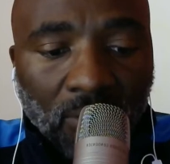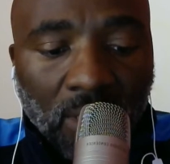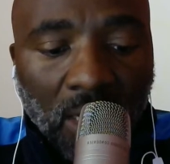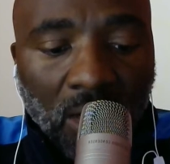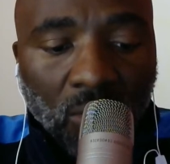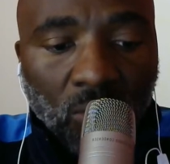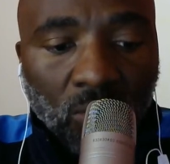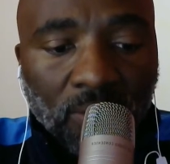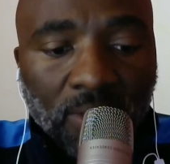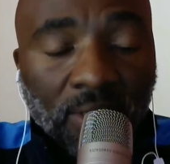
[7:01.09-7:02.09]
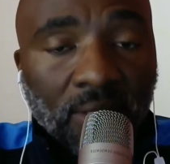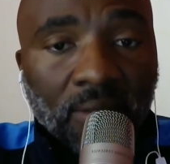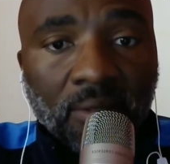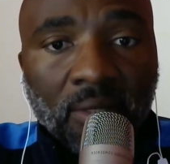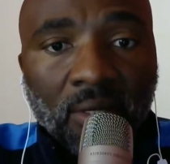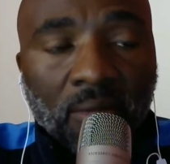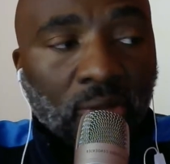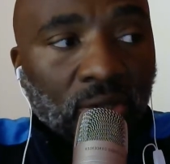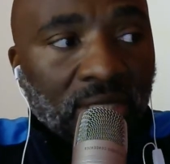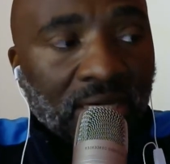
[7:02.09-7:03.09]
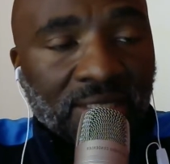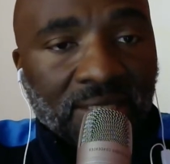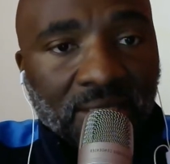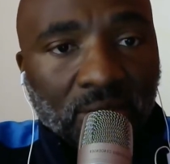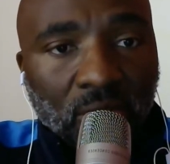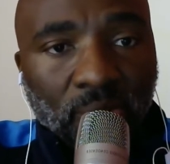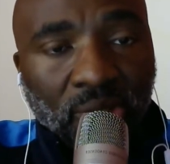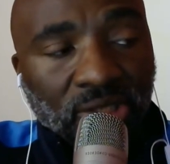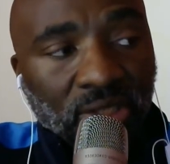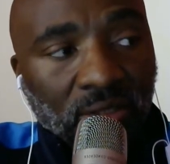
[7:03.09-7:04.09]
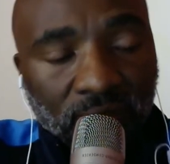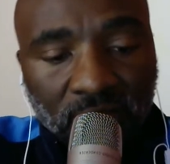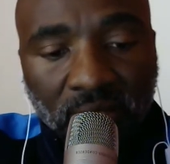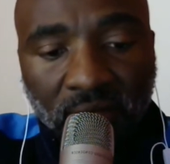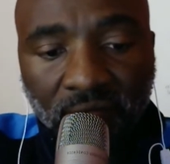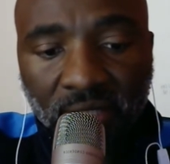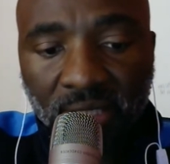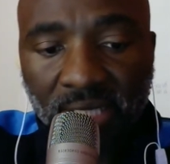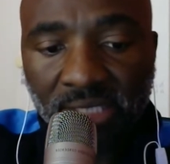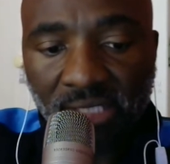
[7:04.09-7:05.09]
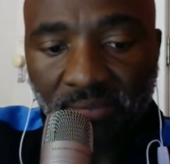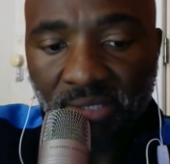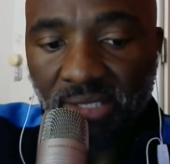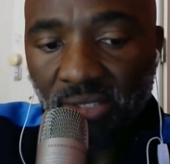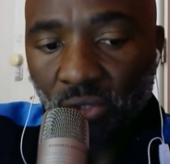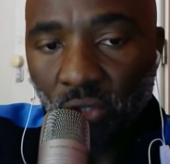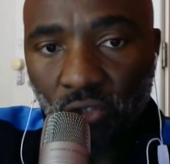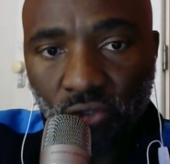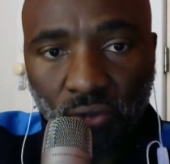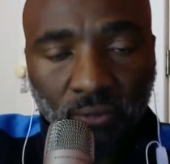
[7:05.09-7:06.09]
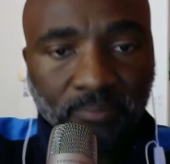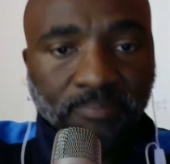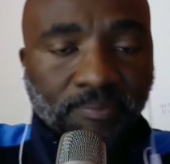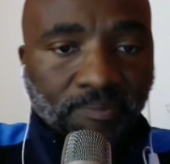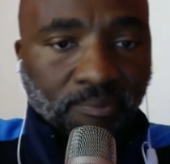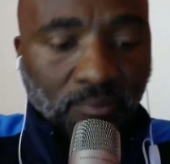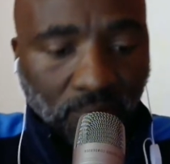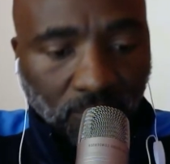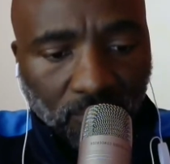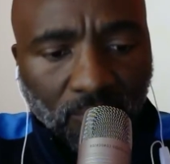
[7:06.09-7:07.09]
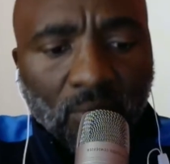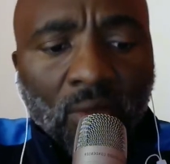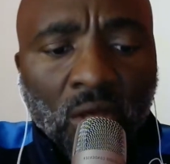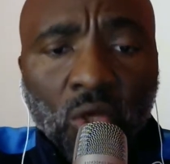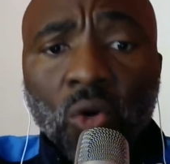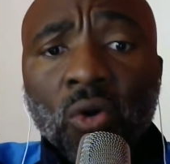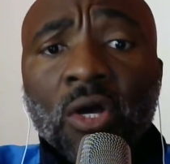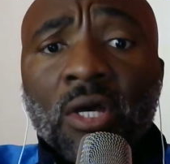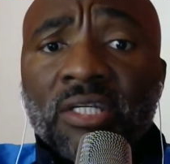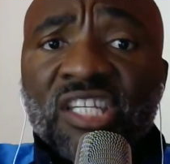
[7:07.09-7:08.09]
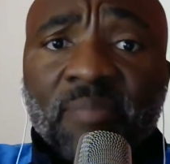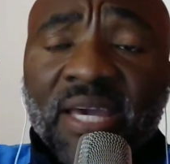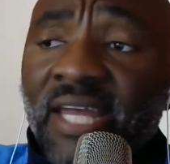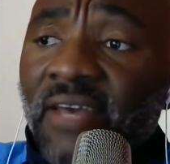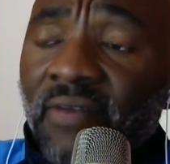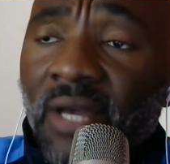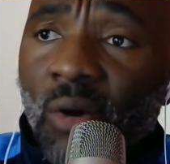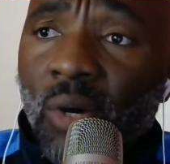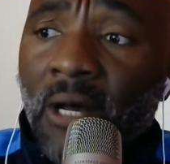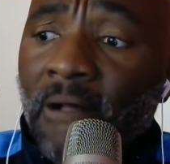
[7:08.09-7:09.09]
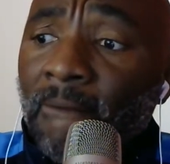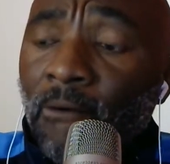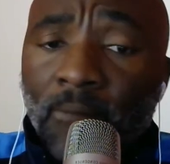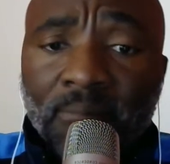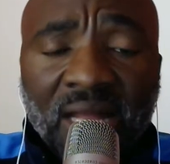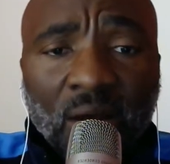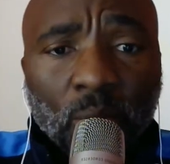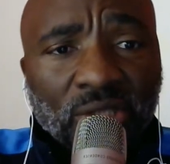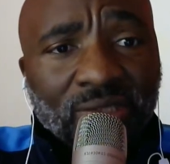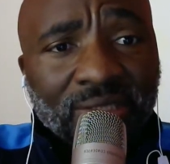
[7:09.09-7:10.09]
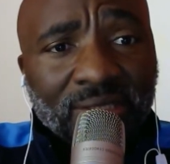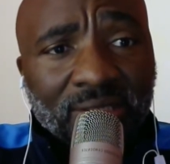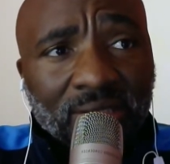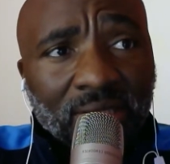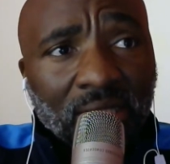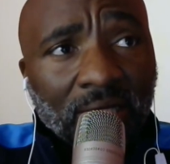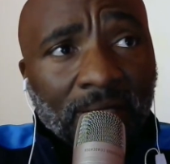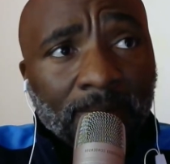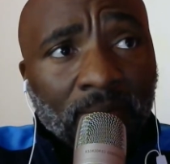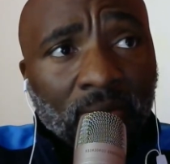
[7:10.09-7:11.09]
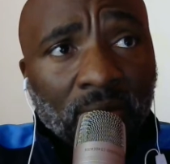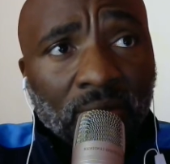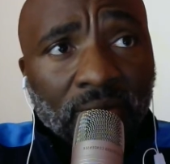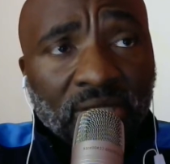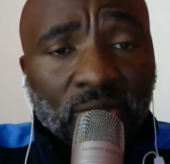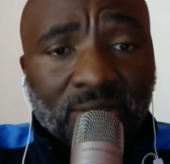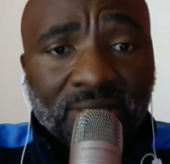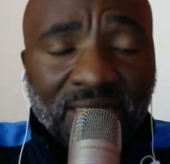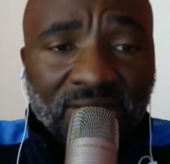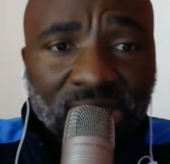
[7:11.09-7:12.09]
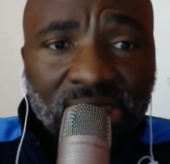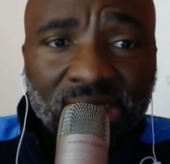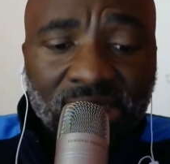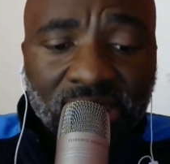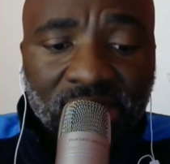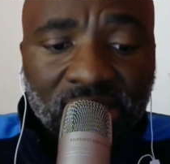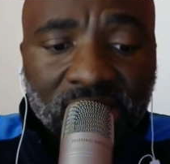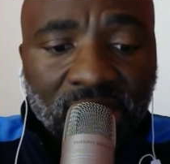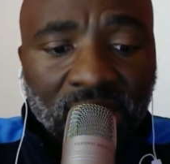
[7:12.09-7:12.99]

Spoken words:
how the Broadcasting Corporation of South Africa, the SABC, also, you know, despite having our home languages, radio stations,